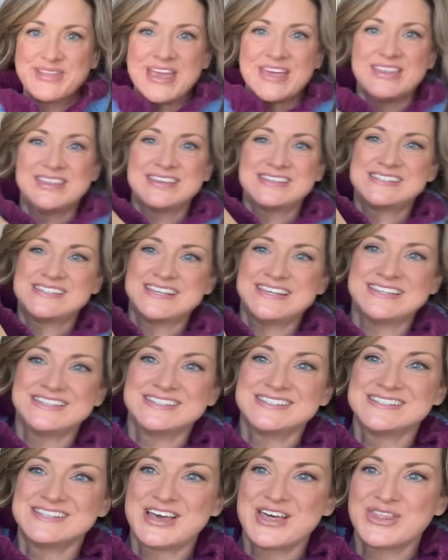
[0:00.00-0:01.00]
This
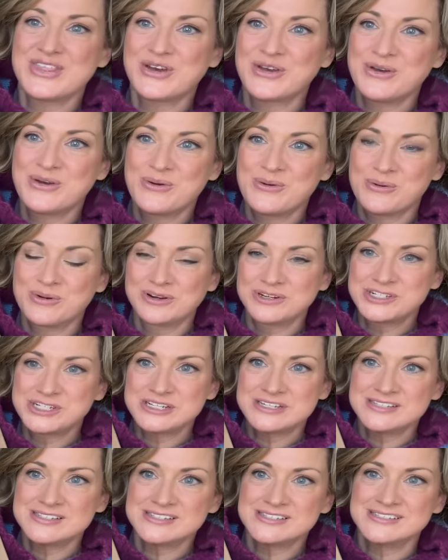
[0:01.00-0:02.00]
is the
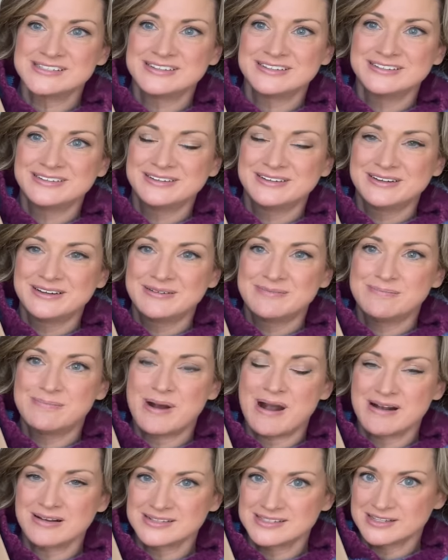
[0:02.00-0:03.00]
gorgeous
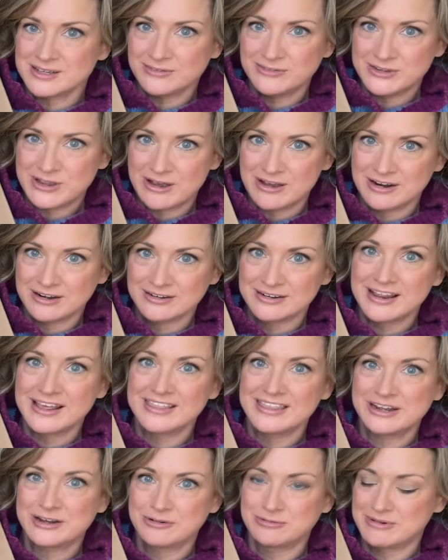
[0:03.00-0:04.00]
box of yarn
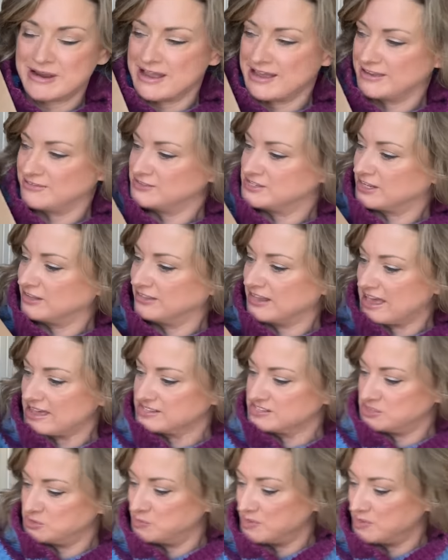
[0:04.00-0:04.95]
that arrived last